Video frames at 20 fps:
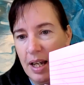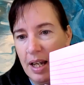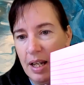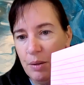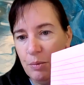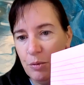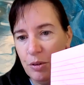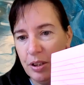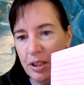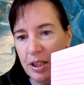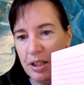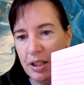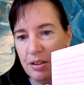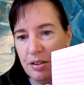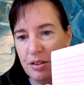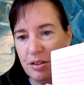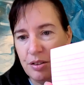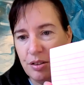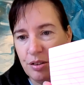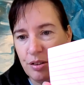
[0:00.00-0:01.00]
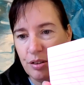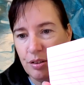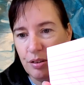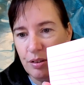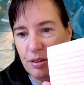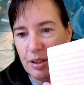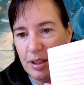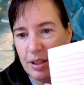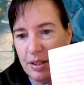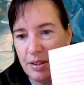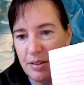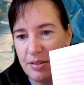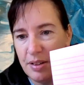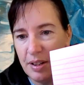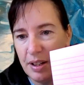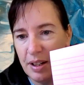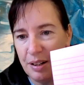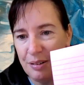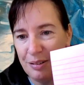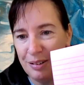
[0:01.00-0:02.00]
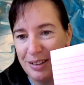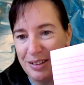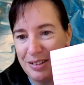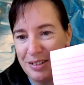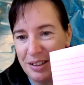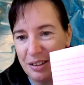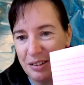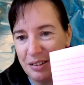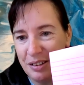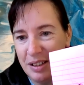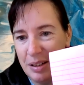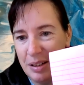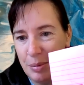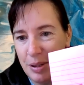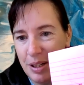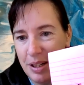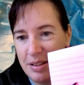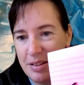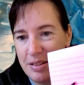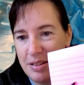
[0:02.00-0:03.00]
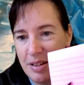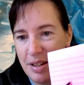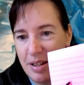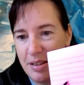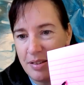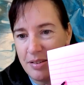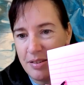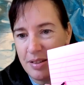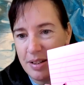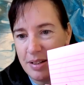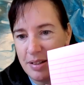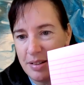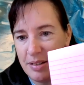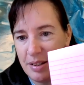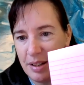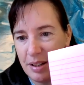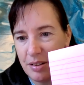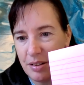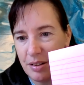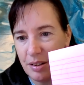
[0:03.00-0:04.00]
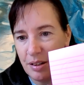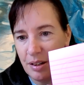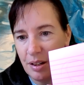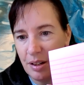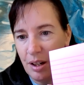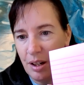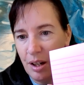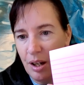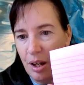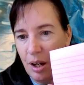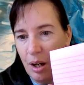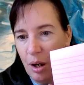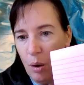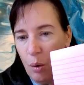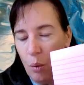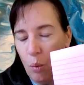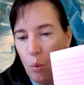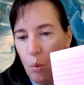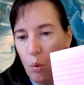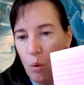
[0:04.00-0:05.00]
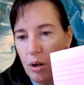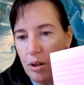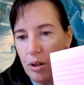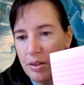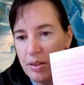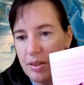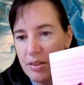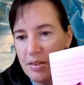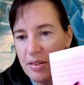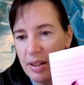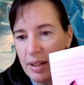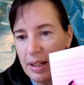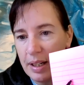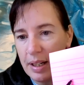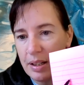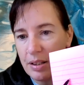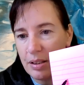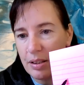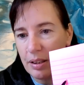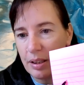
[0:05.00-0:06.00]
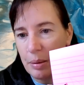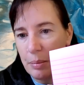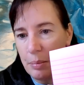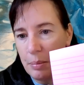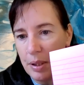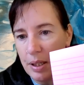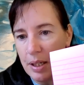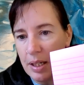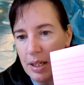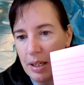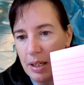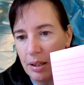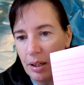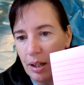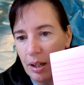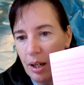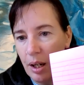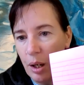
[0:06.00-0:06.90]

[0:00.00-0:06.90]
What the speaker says: And what you can do is, you can't really see it on here, but you can see this intersection. What does that actually mean?